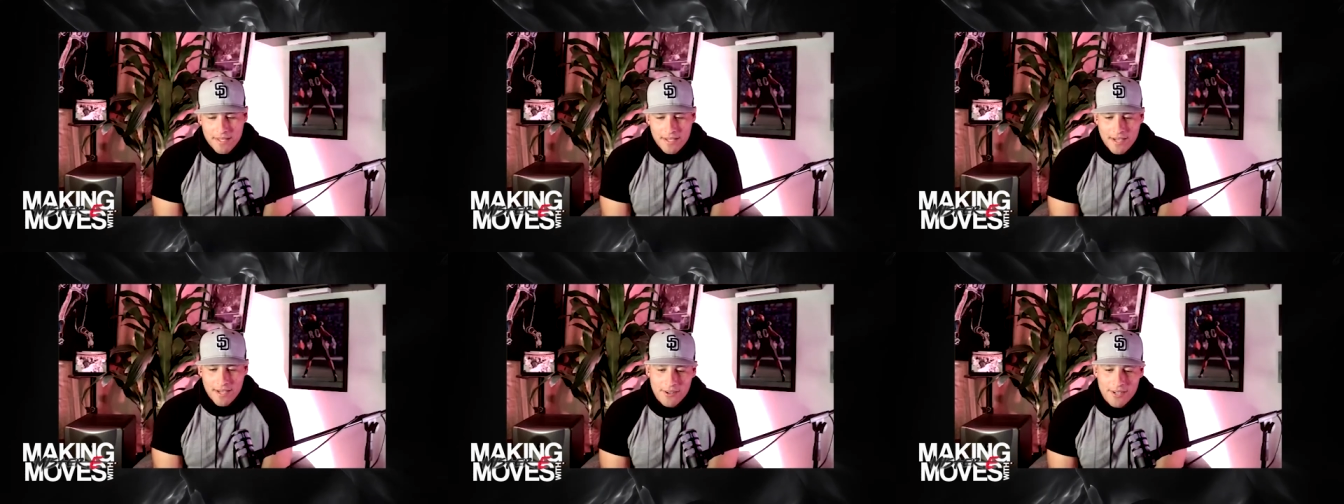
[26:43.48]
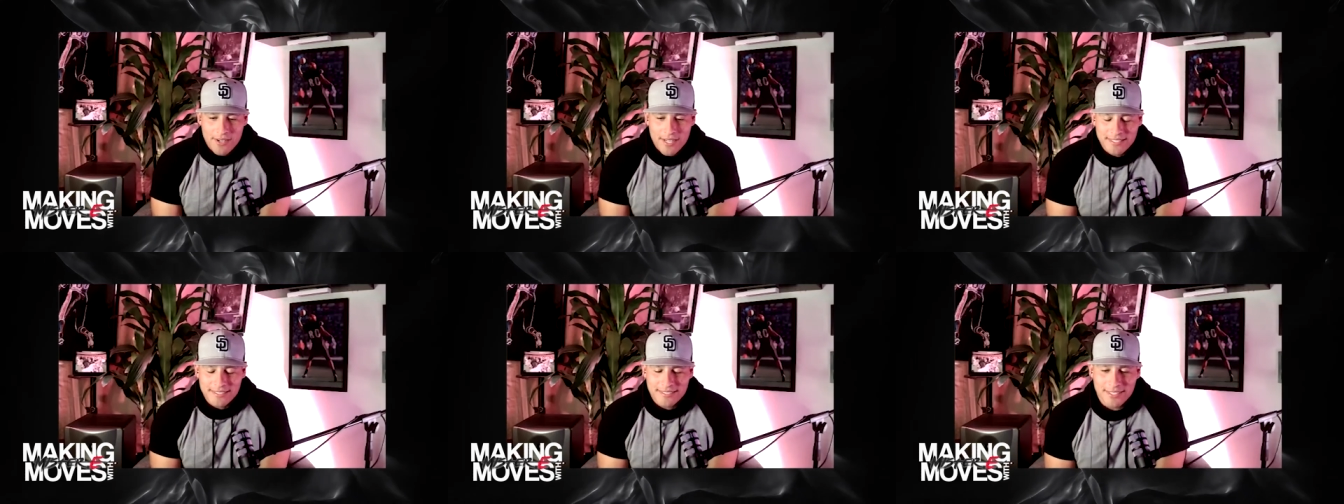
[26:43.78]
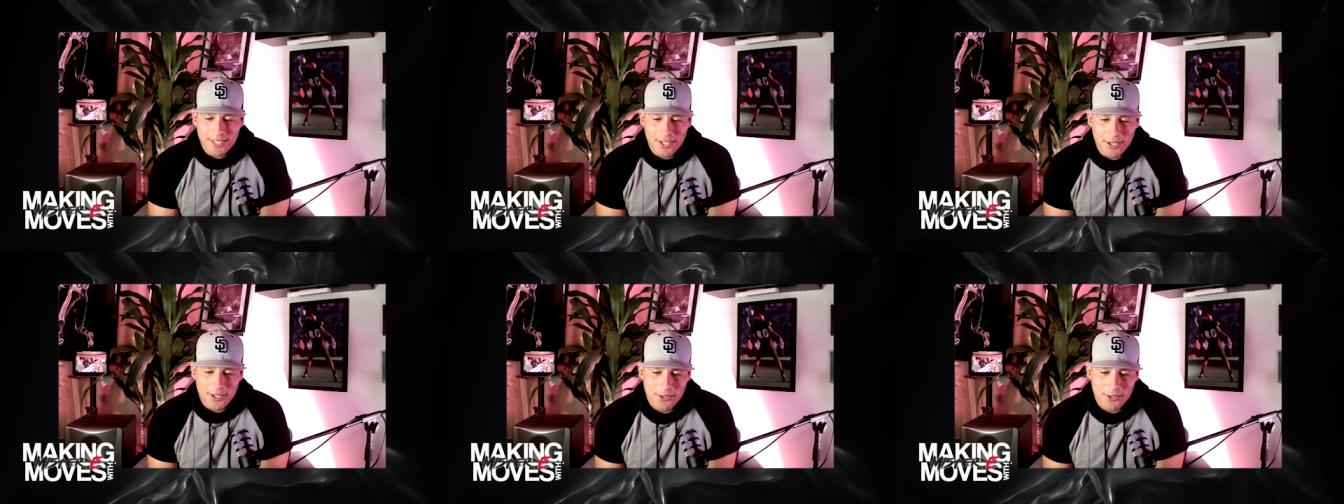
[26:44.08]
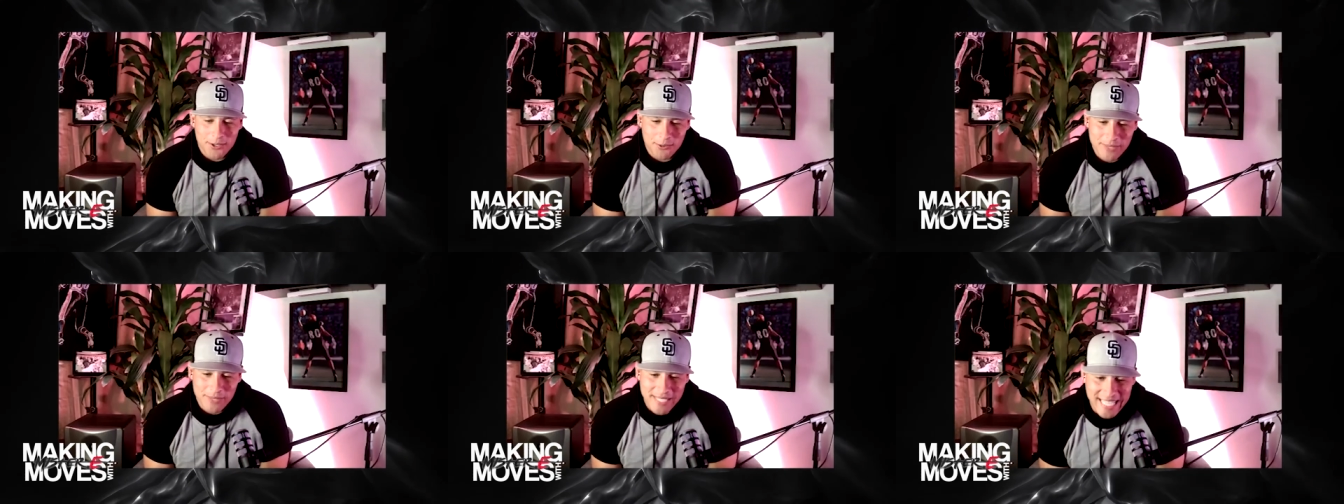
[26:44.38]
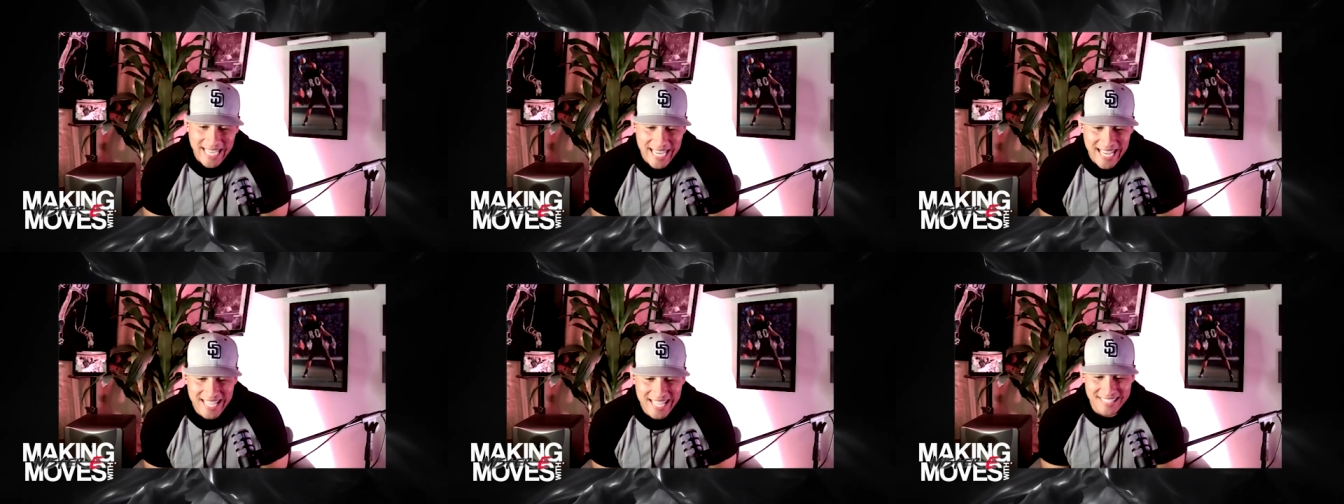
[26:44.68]
All right, so we
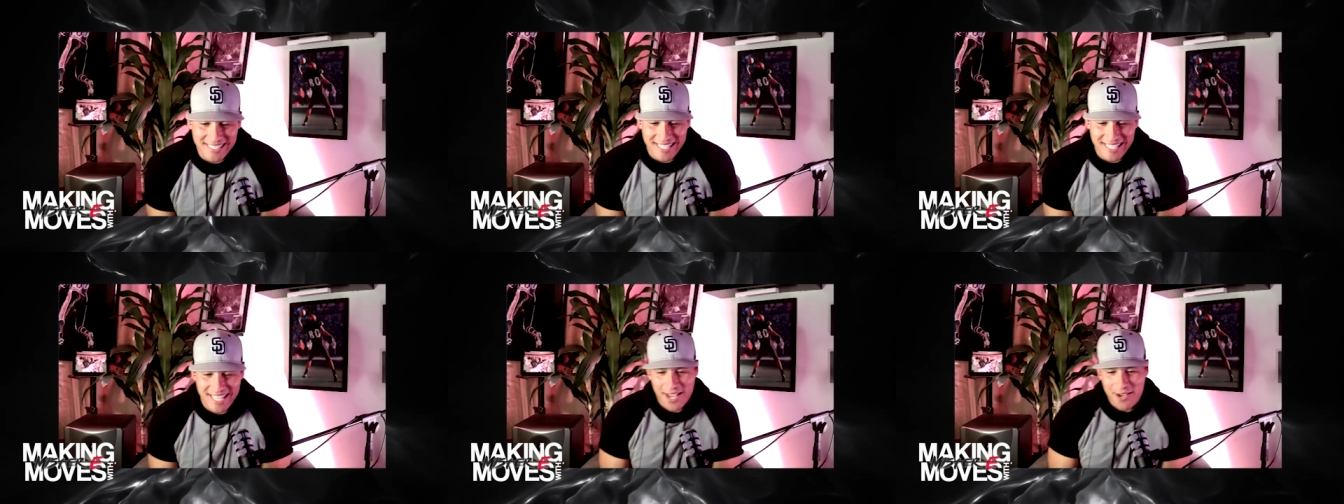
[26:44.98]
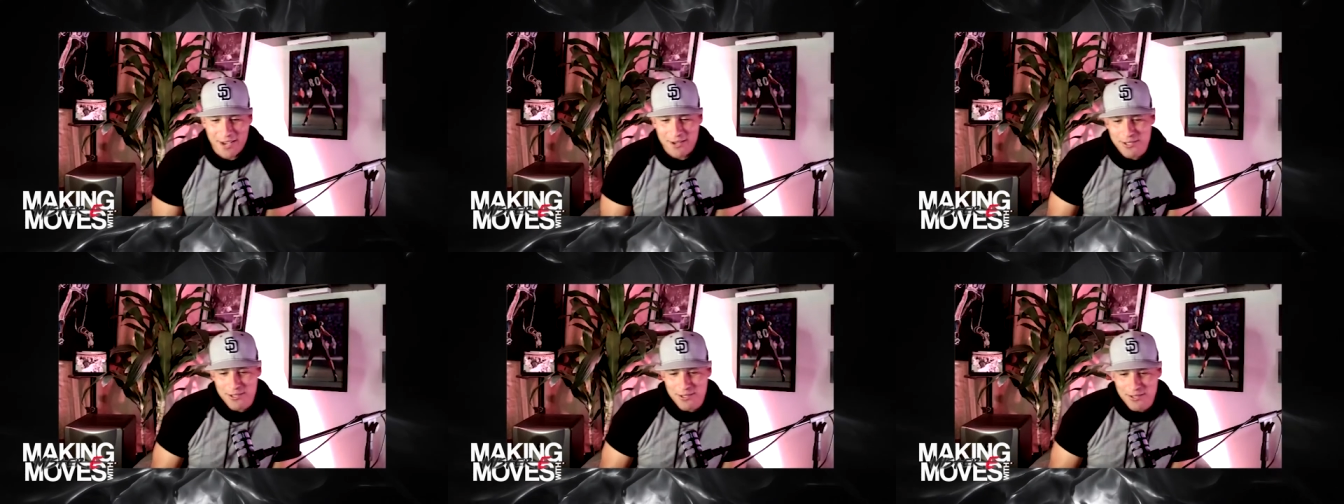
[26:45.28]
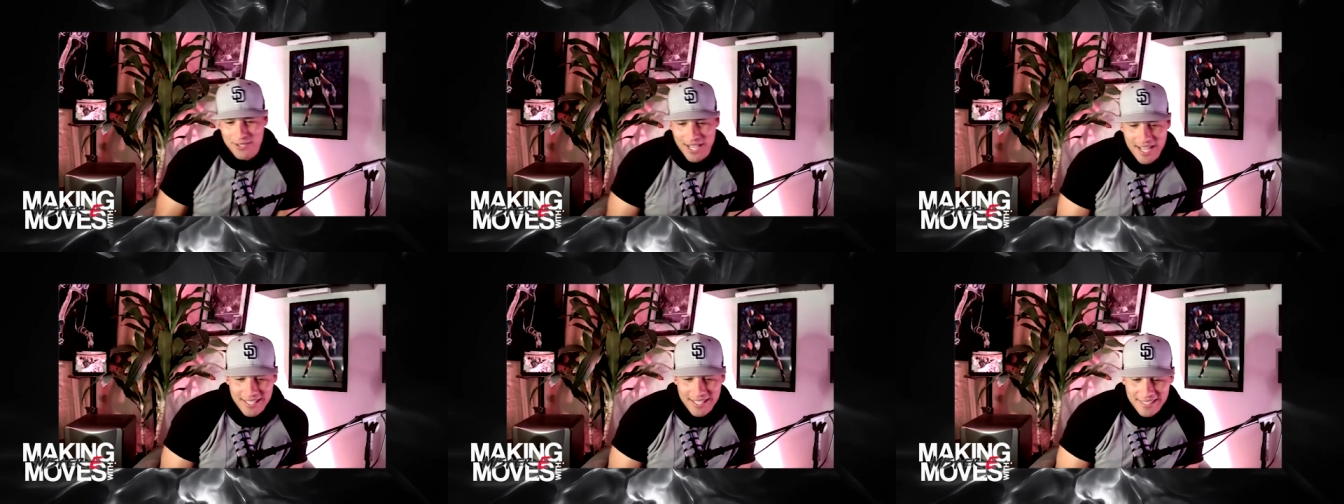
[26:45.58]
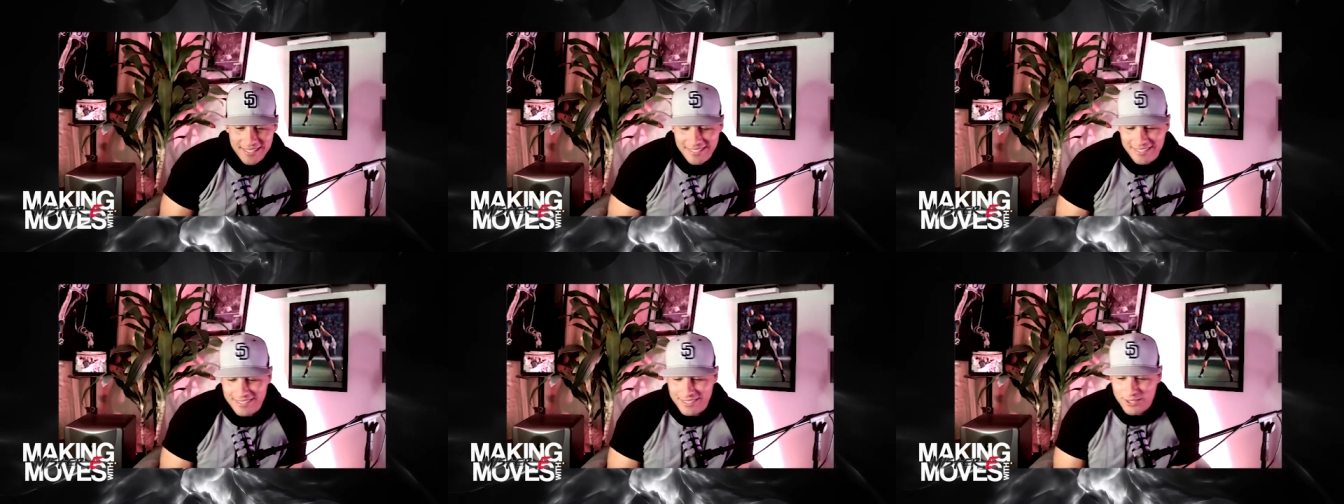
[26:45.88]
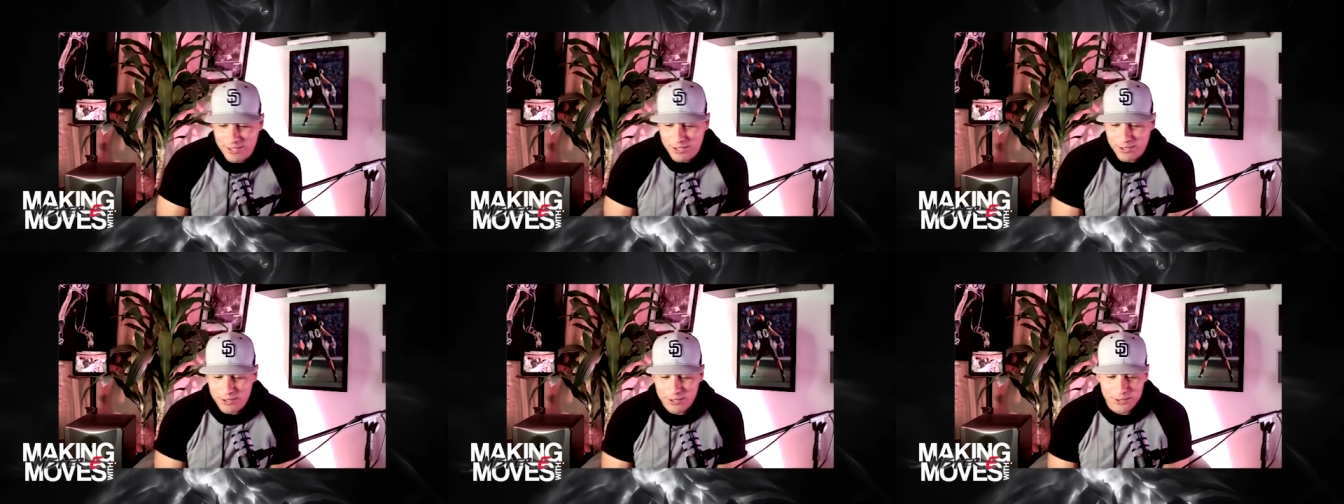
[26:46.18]
got how you got
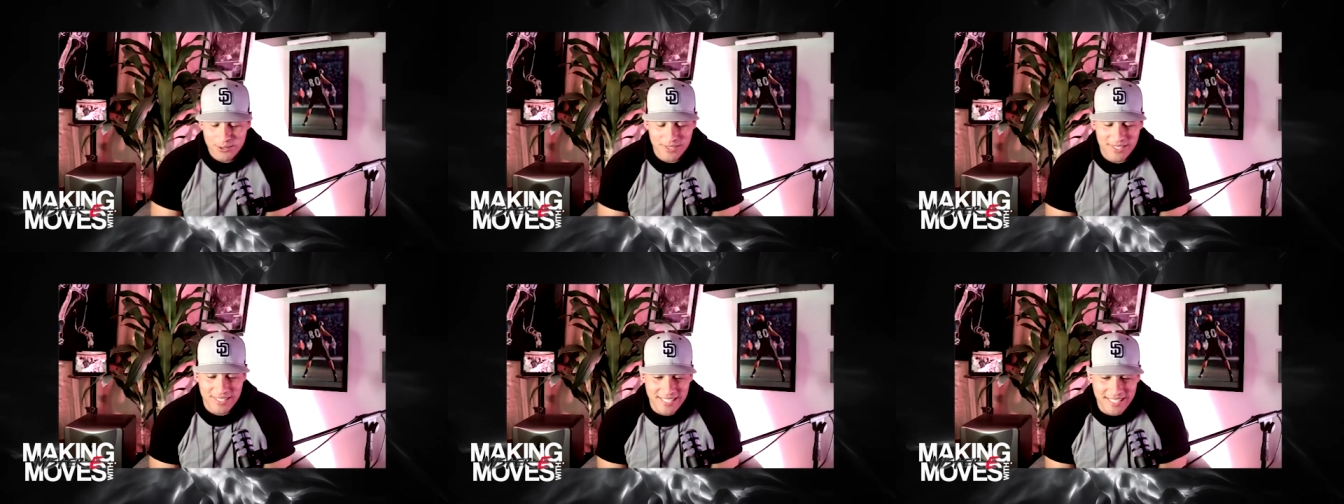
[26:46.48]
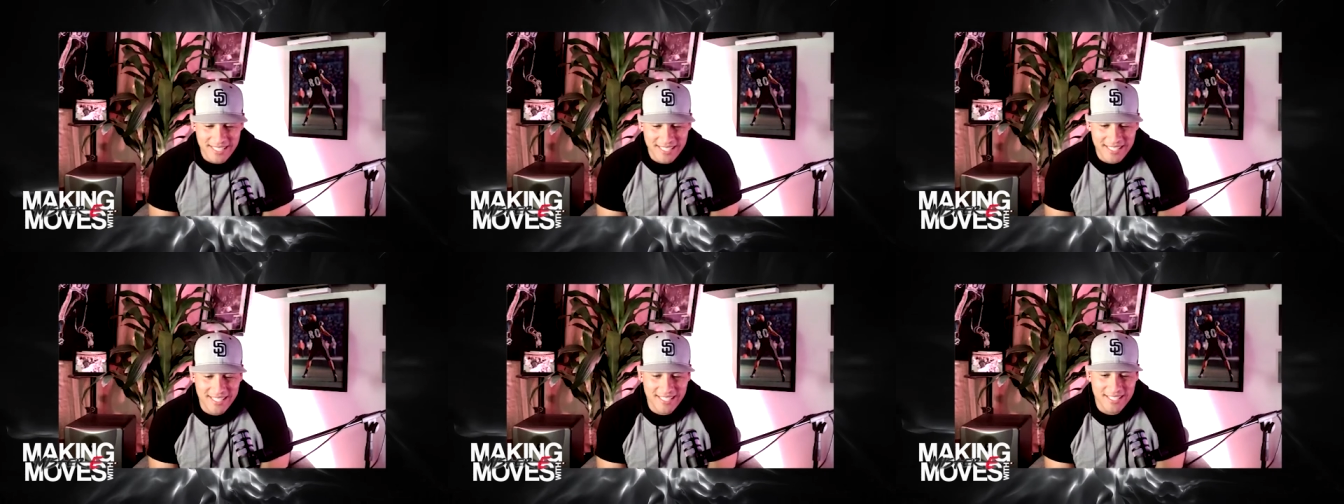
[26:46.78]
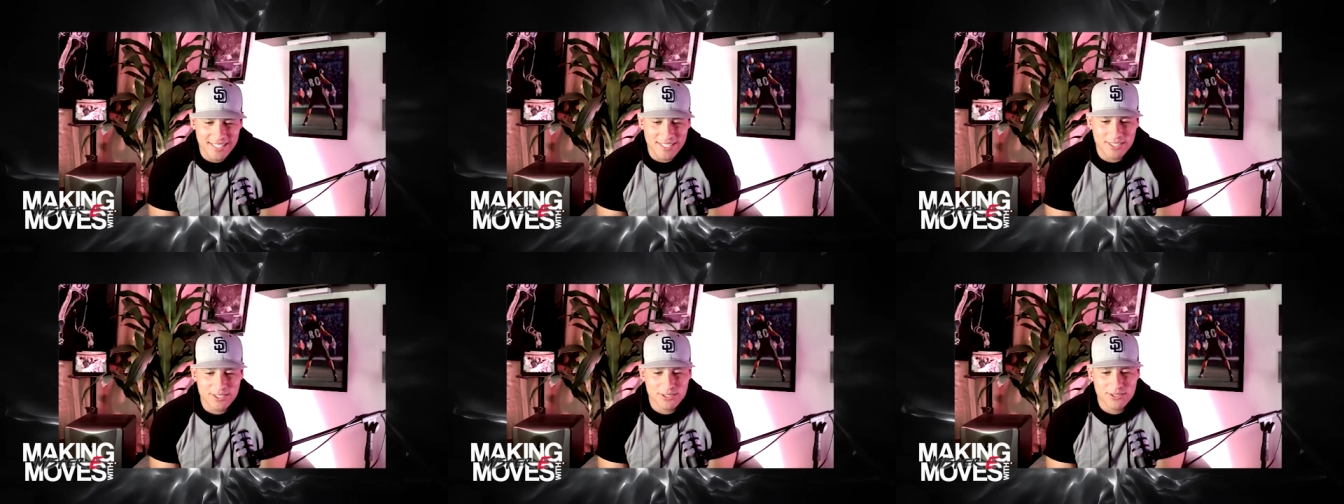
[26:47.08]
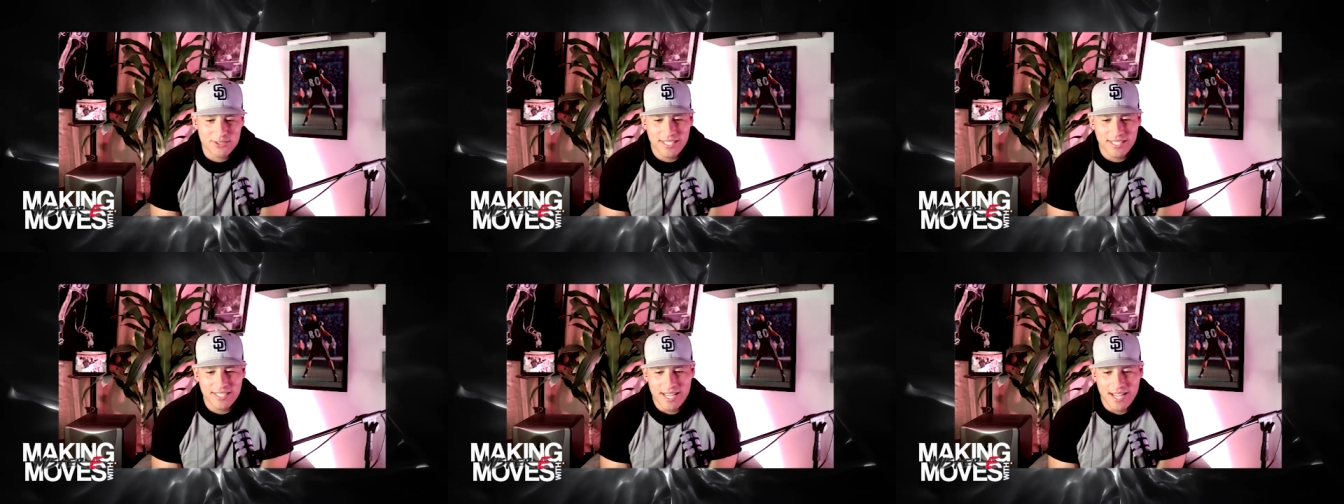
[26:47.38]
into the industry.